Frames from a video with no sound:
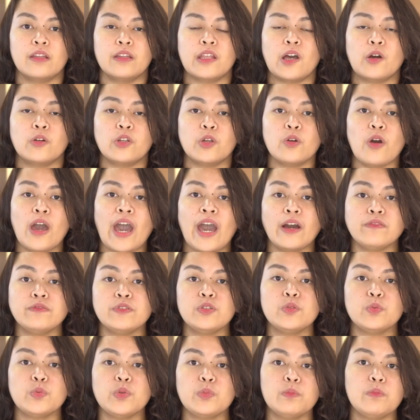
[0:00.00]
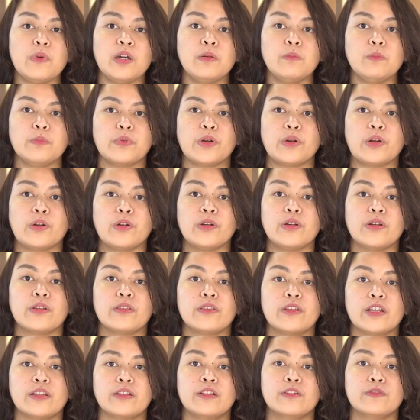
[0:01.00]
Now you have to remember
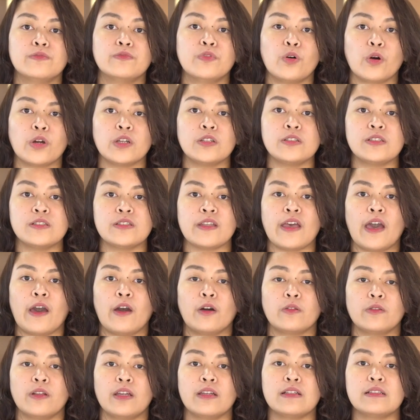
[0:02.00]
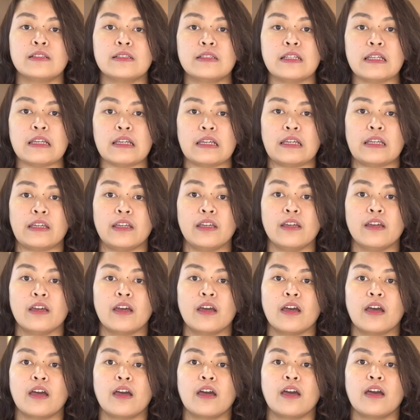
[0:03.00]
that the voice sound Z,
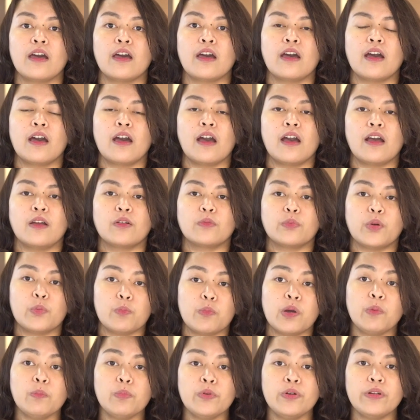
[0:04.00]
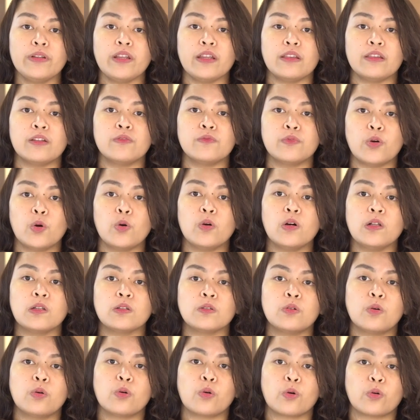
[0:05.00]
remember that the
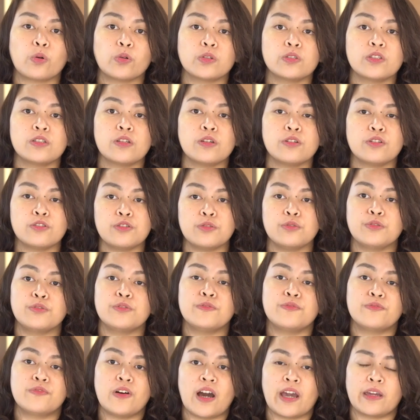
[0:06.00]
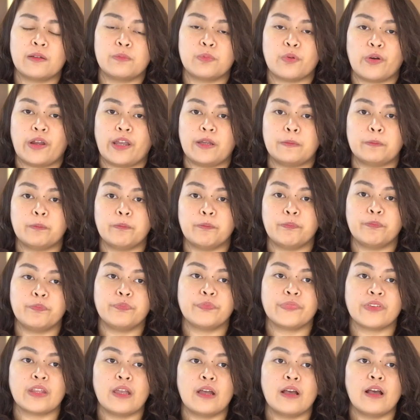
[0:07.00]
vocal cords should vibrate,
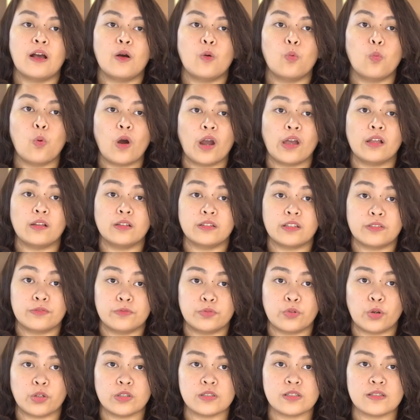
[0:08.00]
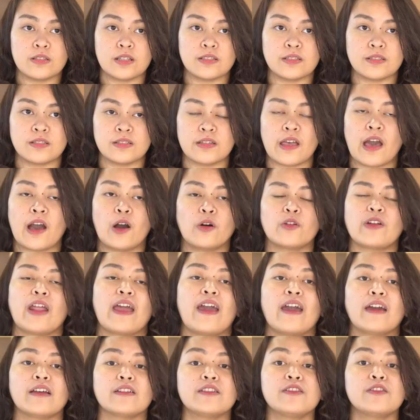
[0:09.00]
while the voiceless sound
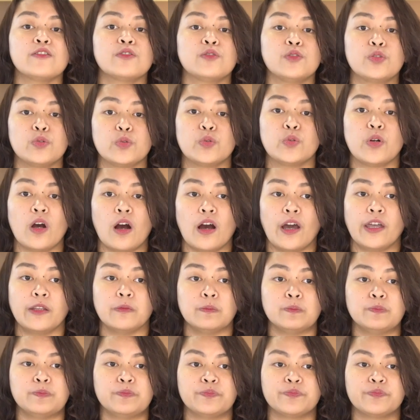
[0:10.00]
S do not.